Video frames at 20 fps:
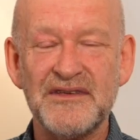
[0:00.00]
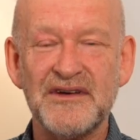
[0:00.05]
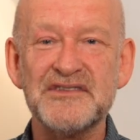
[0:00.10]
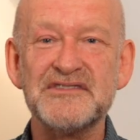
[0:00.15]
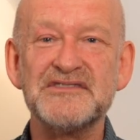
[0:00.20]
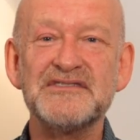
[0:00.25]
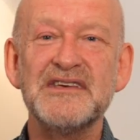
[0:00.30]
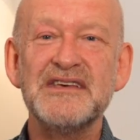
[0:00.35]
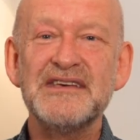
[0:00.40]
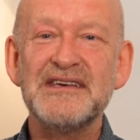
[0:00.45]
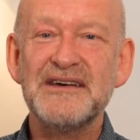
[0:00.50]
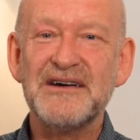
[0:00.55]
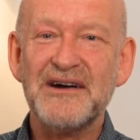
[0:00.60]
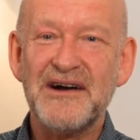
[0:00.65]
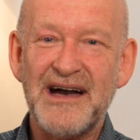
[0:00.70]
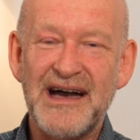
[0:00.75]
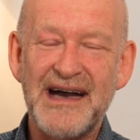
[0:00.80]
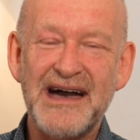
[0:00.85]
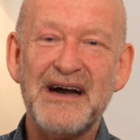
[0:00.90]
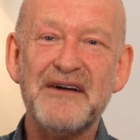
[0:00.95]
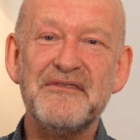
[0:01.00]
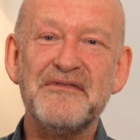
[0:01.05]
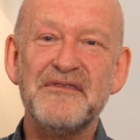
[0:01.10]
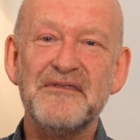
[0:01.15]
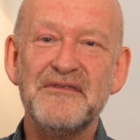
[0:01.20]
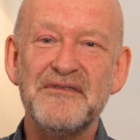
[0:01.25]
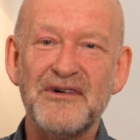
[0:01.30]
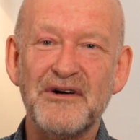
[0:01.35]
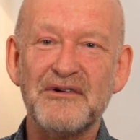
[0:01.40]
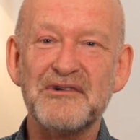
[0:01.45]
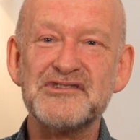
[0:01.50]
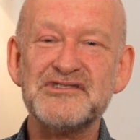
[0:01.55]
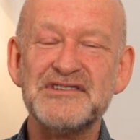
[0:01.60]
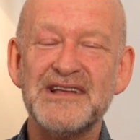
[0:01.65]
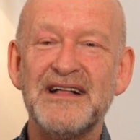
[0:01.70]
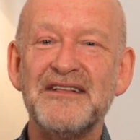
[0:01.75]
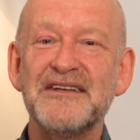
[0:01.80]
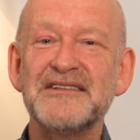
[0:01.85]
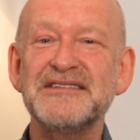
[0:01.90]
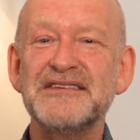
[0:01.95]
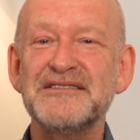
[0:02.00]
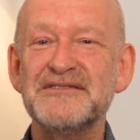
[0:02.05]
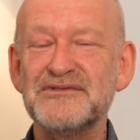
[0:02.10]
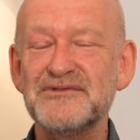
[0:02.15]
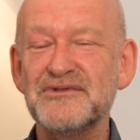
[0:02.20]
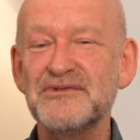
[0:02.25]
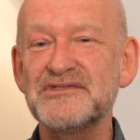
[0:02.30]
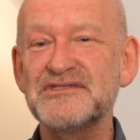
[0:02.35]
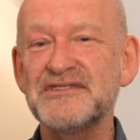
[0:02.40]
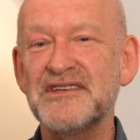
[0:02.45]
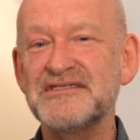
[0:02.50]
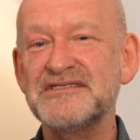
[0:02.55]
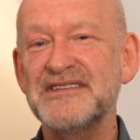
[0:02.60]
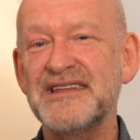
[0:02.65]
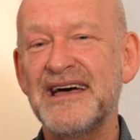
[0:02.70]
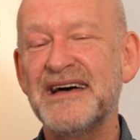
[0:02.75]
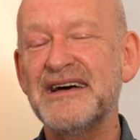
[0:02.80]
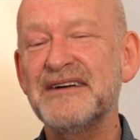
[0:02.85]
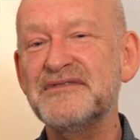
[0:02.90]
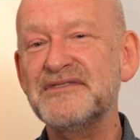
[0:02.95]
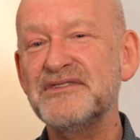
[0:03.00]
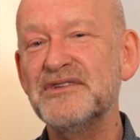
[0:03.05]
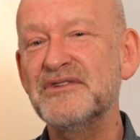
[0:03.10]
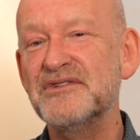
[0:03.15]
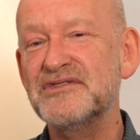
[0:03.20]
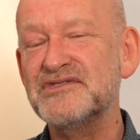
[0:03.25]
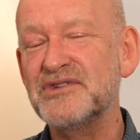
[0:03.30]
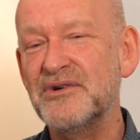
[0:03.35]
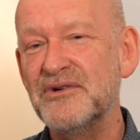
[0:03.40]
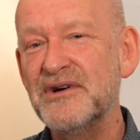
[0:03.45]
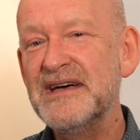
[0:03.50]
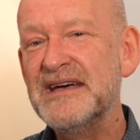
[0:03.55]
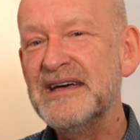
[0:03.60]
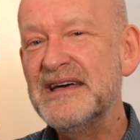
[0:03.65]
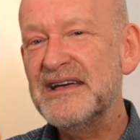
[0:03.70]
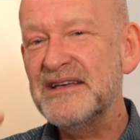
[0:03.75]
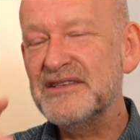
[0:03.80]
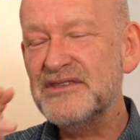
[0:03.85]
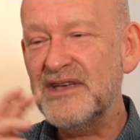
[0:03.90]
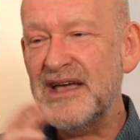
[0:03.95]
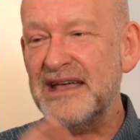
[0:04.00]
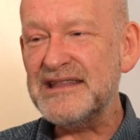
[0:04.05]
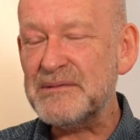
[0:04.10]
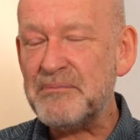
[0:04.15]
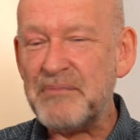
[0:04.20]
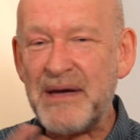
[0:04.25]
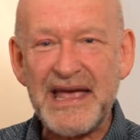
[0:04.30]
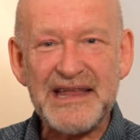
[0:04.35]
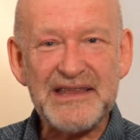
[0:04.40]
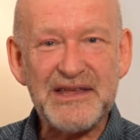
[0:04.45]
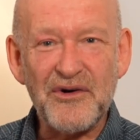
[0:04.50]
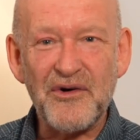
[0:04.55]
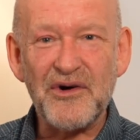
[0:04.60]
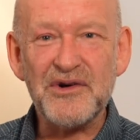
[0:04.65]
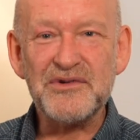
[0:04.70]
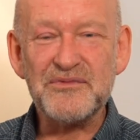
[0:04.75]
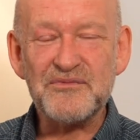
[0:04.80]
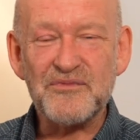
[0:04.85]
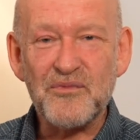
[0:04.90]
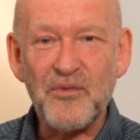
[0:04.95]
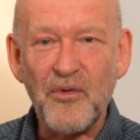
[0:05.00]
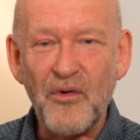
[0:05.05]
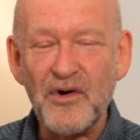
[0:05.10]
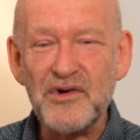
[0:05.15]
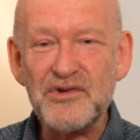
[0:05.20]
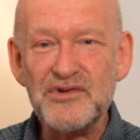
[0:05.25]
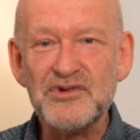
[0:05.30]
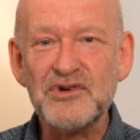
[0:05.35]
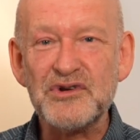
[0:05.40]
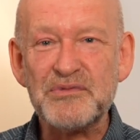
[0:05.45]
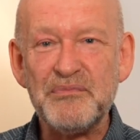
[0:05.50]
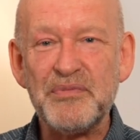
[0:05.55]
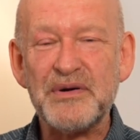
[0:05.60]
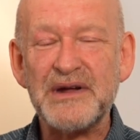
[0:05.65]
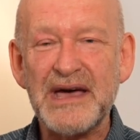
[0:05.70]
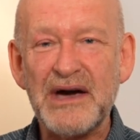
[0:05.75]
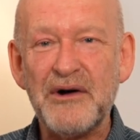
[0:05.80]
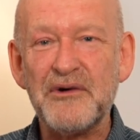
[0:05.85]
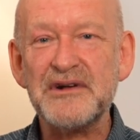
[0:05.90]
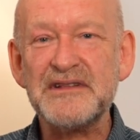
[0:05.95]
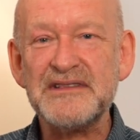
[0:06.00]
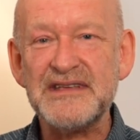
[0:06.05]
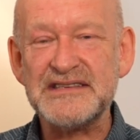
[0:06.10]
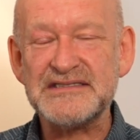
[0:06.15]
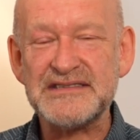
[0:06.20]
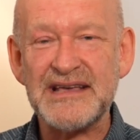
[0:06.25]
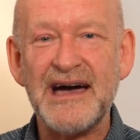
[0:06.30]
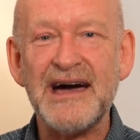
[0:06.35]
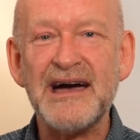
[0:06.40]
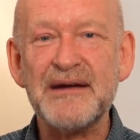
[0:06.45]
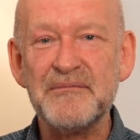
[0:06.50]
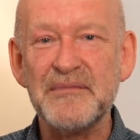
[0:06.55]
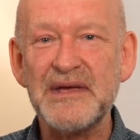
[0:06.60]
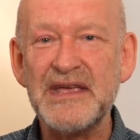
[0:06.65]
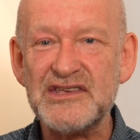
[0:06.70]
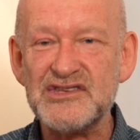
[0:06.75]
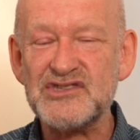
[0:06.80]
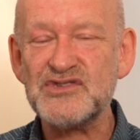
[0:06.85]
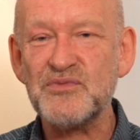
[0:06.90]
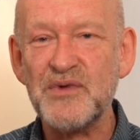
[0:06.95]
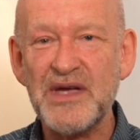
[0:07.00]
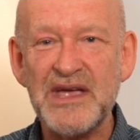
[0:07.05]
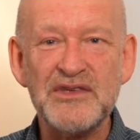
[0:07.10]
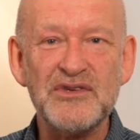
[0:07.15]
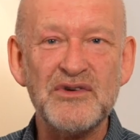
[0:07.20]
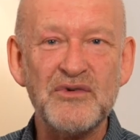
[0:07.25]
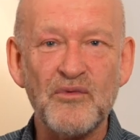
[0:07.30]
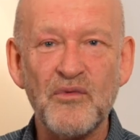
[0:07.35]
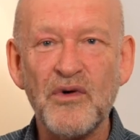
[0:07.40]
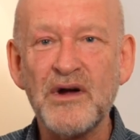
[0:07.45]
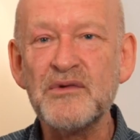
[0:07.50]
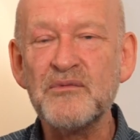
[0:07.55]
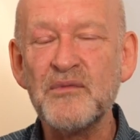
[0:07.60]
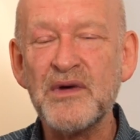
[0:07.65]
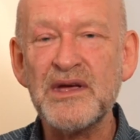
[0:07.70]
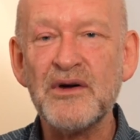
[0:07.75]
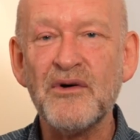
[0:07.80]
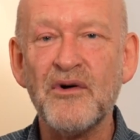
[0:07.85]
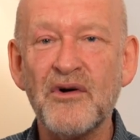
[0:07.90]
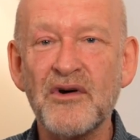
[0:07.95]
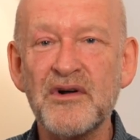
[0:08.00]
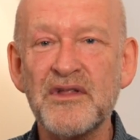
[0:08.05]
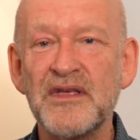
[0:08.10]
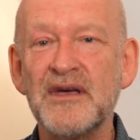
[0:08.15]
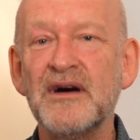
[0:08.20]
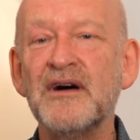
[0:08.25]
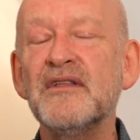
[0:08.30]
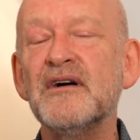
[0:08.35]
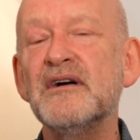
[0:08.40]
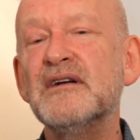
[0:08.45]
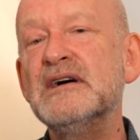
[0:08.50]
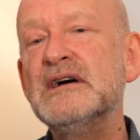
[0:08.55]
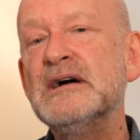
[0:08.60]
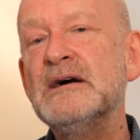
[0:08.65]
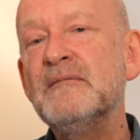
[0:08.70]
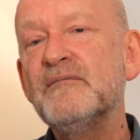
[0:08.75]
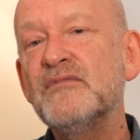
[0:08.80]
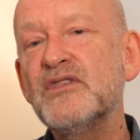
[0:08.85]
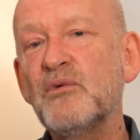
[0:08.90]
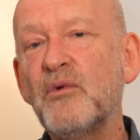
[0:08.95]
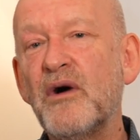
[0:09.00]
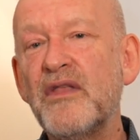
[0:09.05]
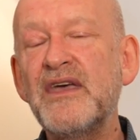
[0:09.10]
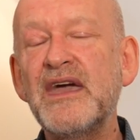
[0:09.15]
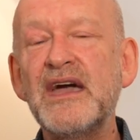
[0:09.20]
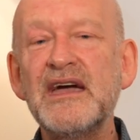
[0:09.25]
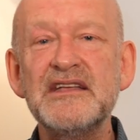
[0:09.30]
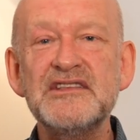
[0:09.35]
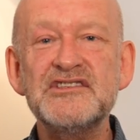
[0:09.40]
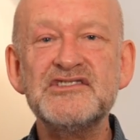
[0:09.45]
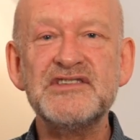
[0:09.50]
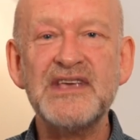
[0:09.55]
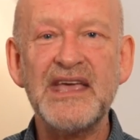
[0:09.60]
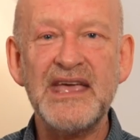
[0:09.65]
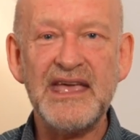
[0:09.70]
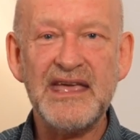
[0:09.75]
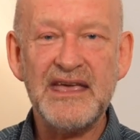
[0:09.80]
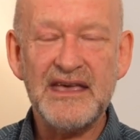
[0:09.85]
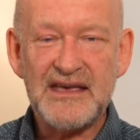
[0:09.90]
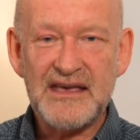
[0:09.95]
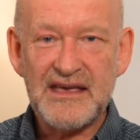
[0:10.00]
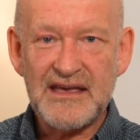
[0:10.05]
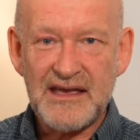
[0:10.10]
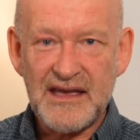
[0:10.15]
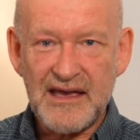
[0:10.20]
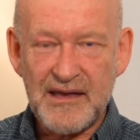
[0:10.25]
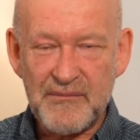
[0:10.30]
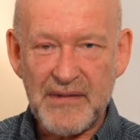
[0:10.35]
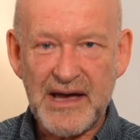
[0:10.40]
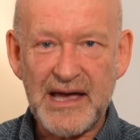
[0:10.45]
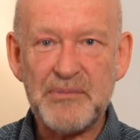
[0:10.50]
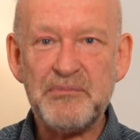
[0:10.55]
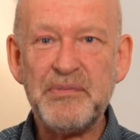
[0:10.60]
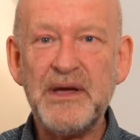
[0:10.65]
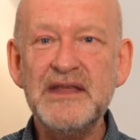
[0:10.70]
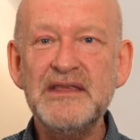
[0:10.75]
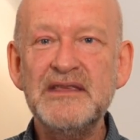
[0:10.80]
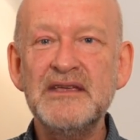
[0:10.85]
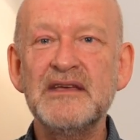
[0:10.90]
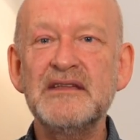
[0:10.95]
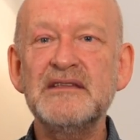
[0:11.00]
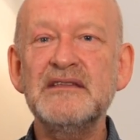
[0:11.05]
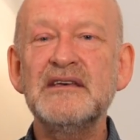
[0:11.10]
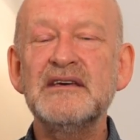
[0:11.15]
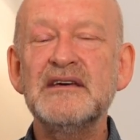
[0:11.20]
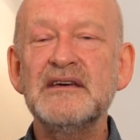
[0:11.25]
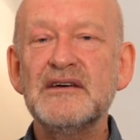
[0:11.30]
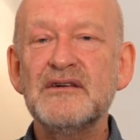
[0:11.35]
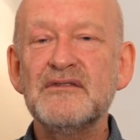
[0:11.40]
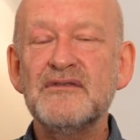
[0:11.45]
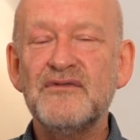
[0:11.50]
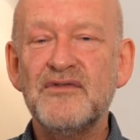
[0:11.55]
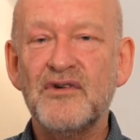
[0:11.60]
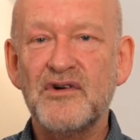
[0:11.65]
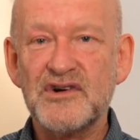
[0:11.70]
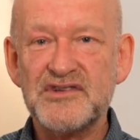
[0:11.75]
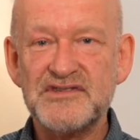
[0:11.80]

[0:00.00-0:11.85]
does have functionality the Rose doesn't have too. So depending on what your priorities are may sway you one way or the other. The one thing I can say, in my opinion, for